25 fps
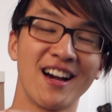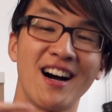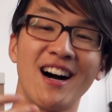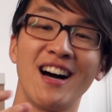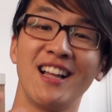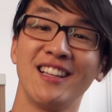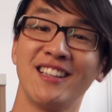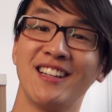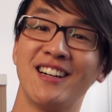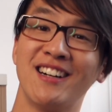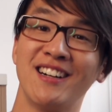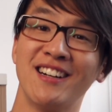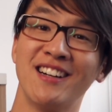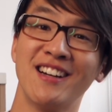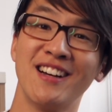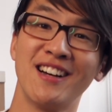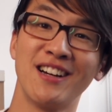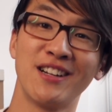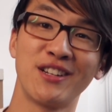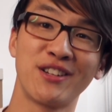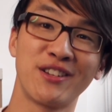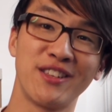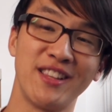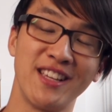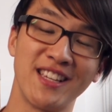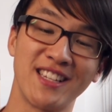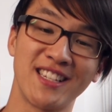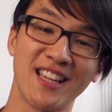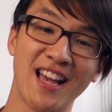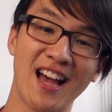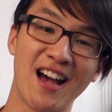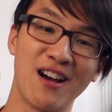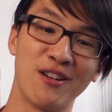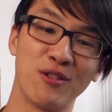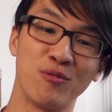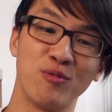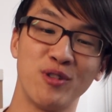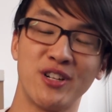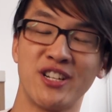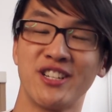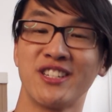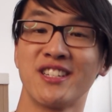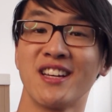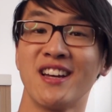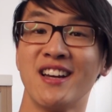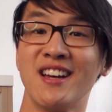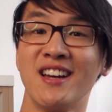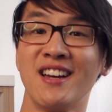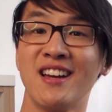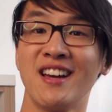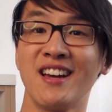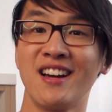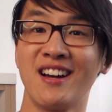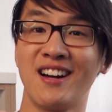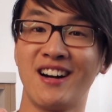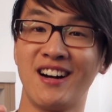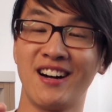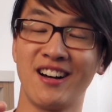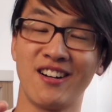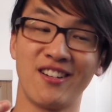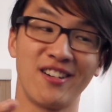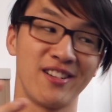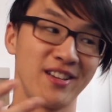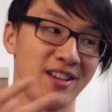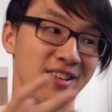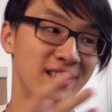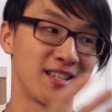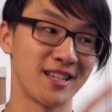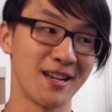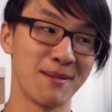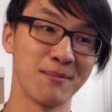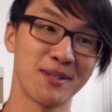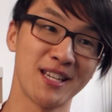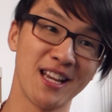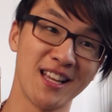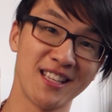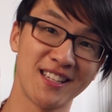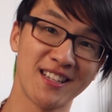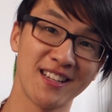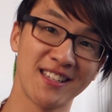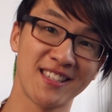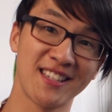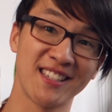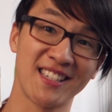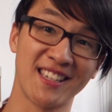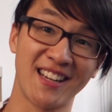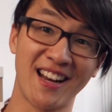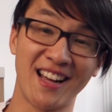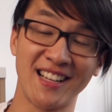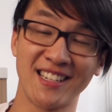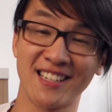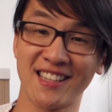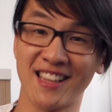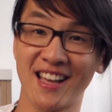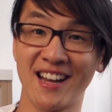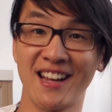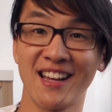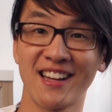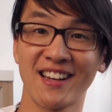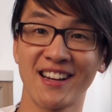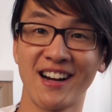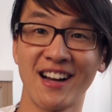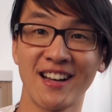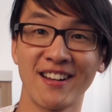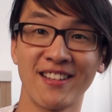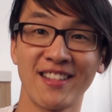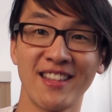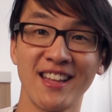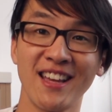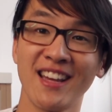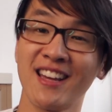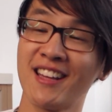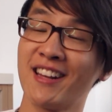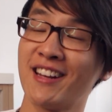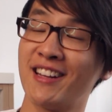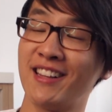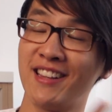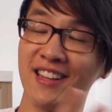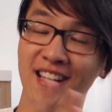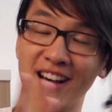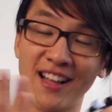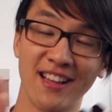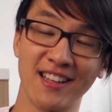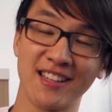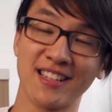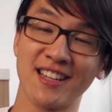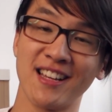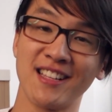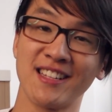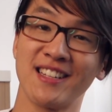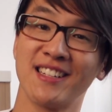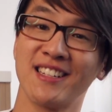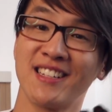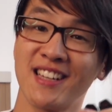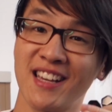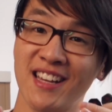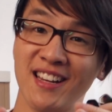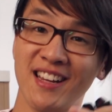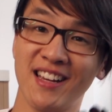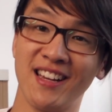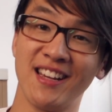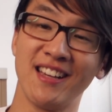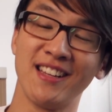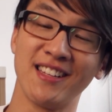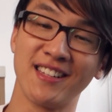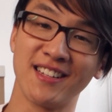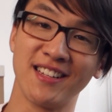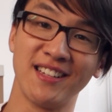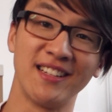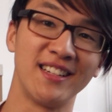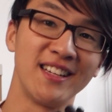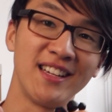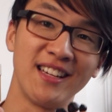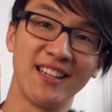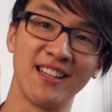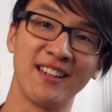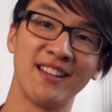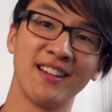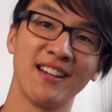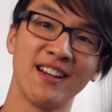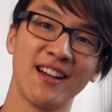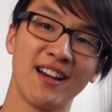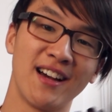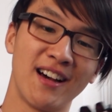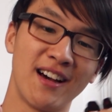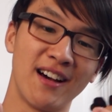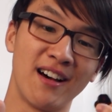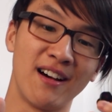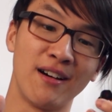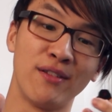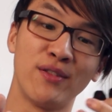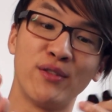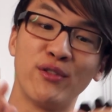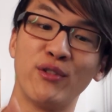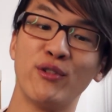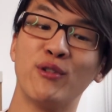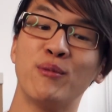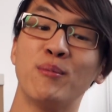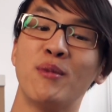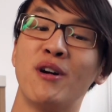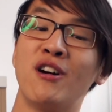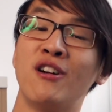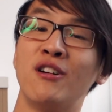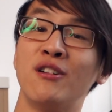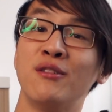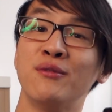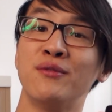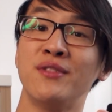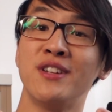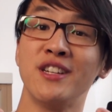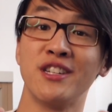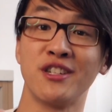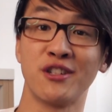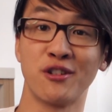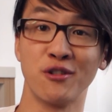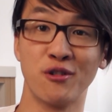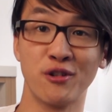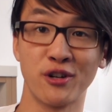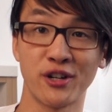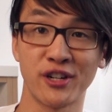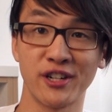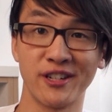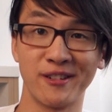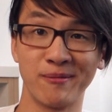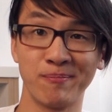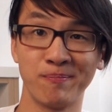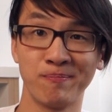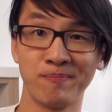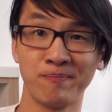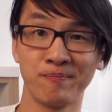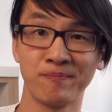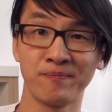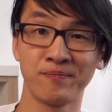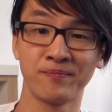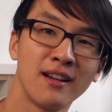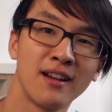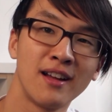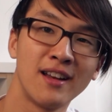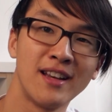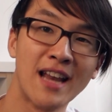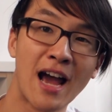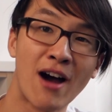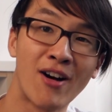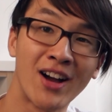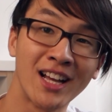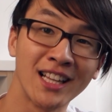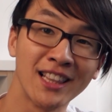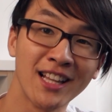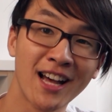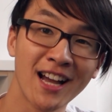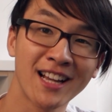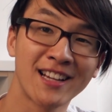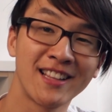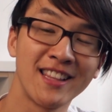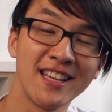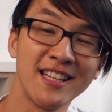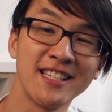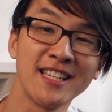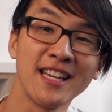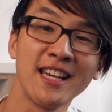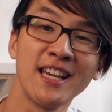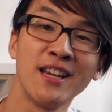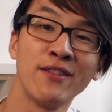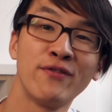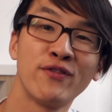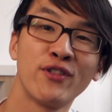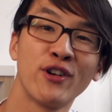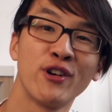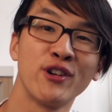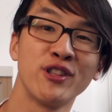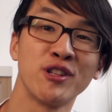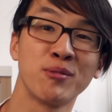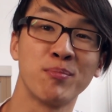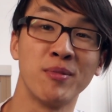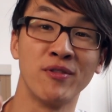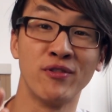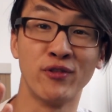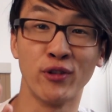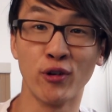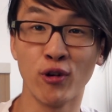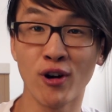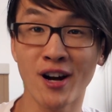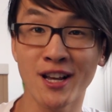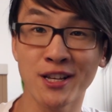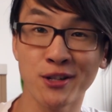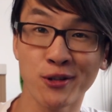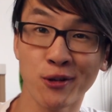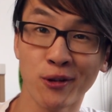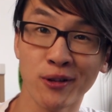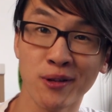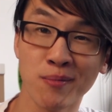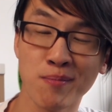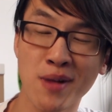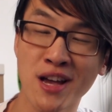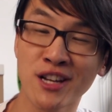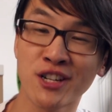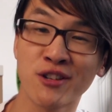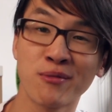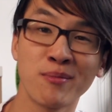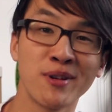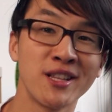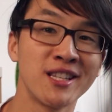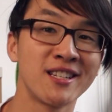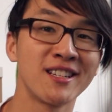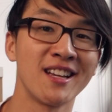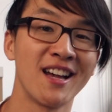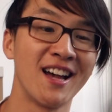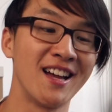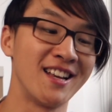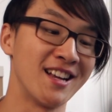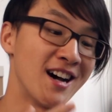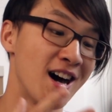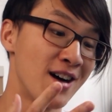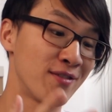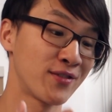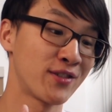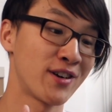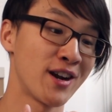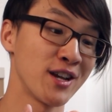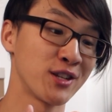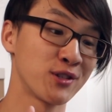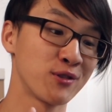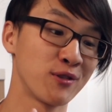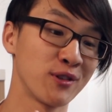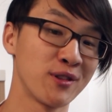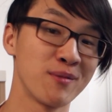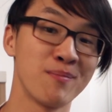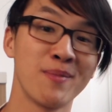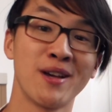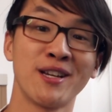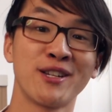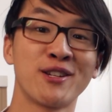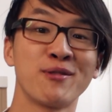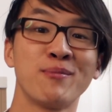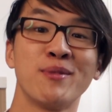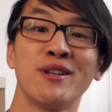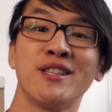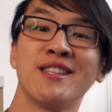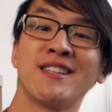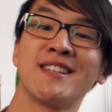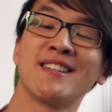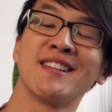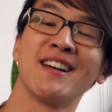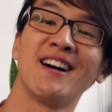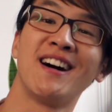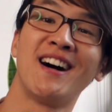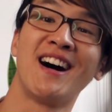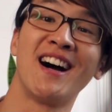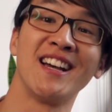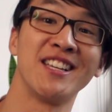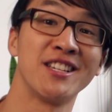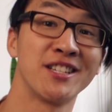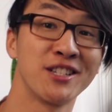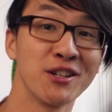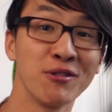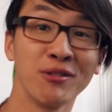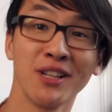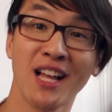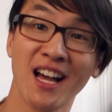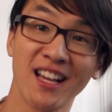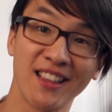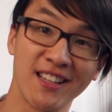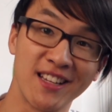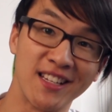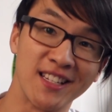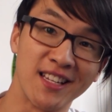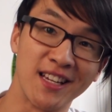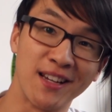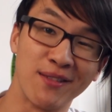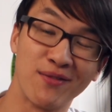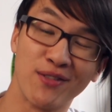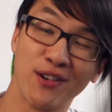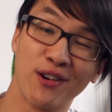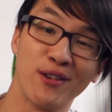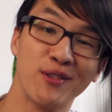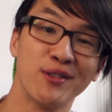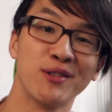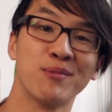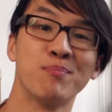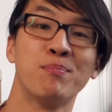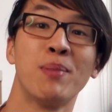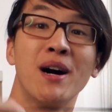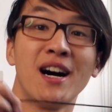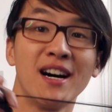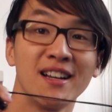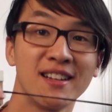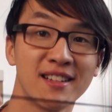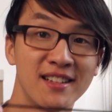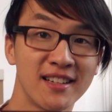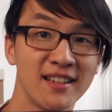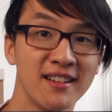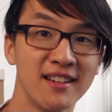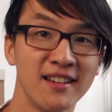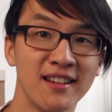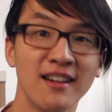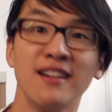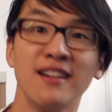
color to the sound, which is in some senses it's an aesthetic kind of thing, and in other senses it is indeed a form of distortion. Now, I liked these earphones before I saw the measurements, and after I saw the measurements, I still like these earphones, but